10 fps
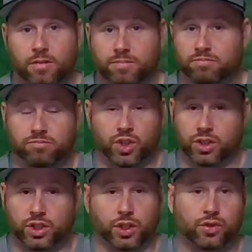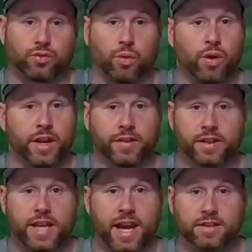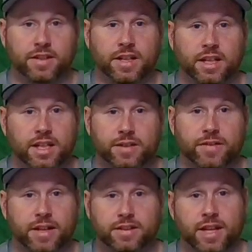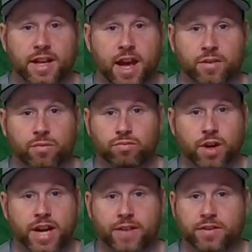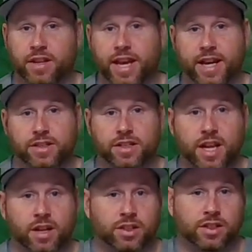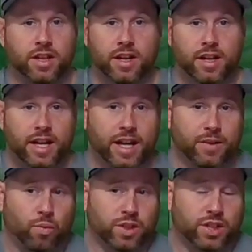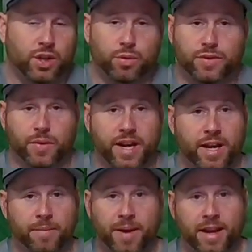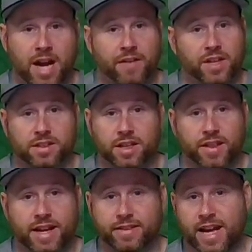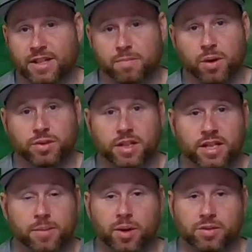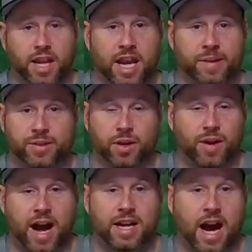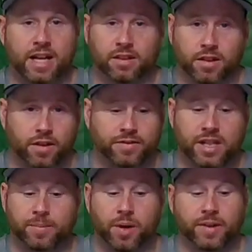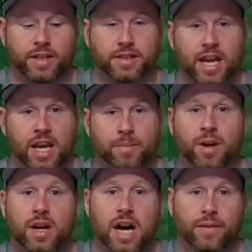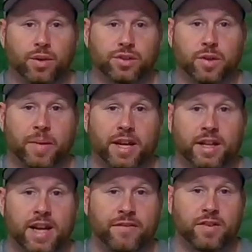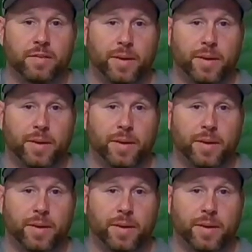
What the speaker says: just destroying this Kansas City defense, and run after the catch was huge for him. And obviously that's most of Debo's game. So I love Debo in this game. I've also made an MVP